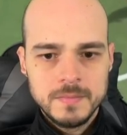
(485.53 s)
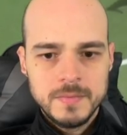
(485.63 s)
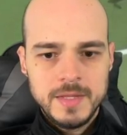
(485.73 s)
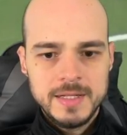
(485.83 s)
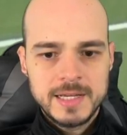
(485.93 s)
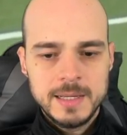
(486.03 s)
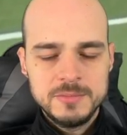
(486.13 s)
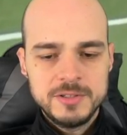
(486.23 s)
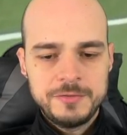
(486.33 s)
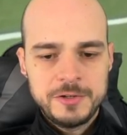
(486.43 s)
Then
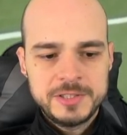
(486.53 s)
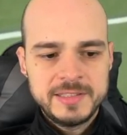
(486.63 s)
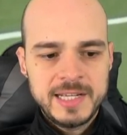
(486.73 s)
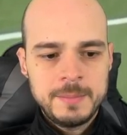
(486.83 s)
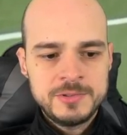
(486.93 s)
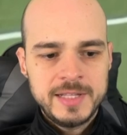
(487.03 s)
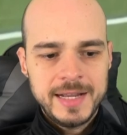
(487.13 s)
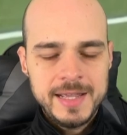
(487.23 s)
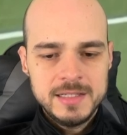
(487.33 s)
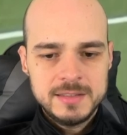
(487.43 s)
comes the first attempt
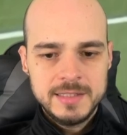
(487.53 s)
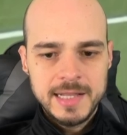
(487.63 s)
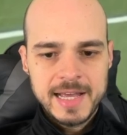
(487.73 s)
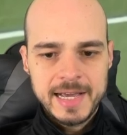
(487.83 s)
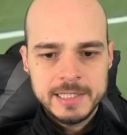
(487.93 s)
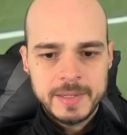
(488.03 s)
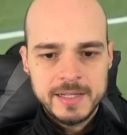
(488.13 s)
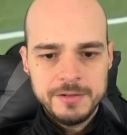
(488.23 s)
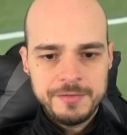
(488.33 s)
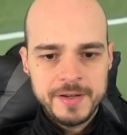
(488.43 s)
that is denied by
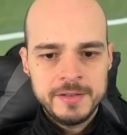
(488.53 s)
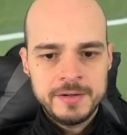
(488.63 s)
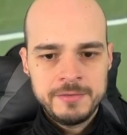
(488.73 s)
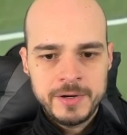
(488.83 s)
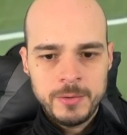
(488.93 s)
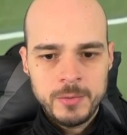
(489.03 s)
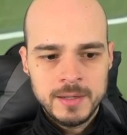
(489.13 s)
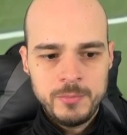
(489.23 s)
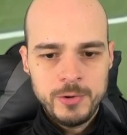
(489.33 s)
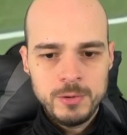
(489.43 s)
the defender, very well
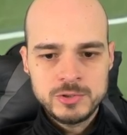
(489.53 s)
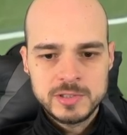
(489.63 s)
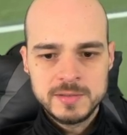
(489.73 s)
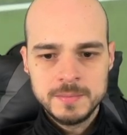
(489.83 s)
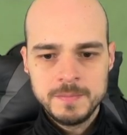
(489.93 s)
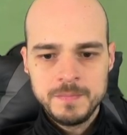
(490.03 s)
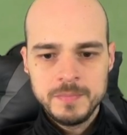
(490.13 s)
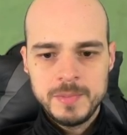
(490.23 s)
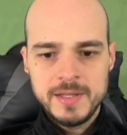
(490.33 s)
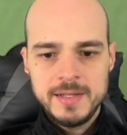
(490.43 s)
approached,
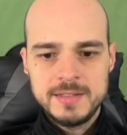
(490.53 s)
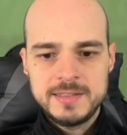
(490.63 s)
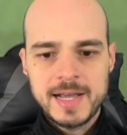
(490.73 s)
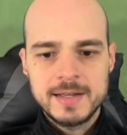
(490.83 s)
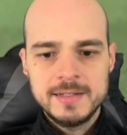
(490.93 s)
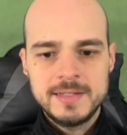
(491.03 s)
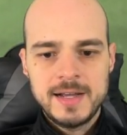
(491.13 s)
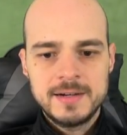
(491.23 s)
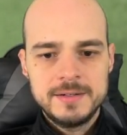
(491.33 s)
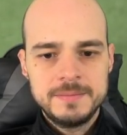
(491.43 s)
but then the second
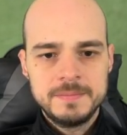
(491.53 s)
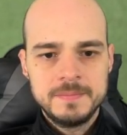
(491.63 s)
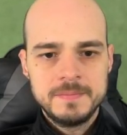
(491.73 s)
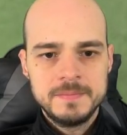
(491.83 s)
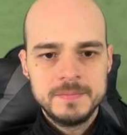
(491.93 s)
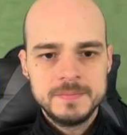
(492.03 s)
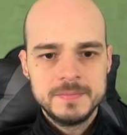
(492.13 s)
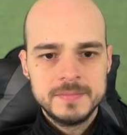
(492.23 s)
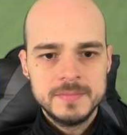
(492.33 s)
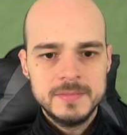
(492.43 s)
attacker
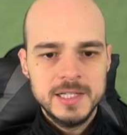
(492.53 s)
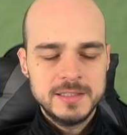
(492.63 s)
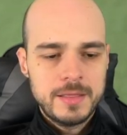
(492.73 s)
doesn't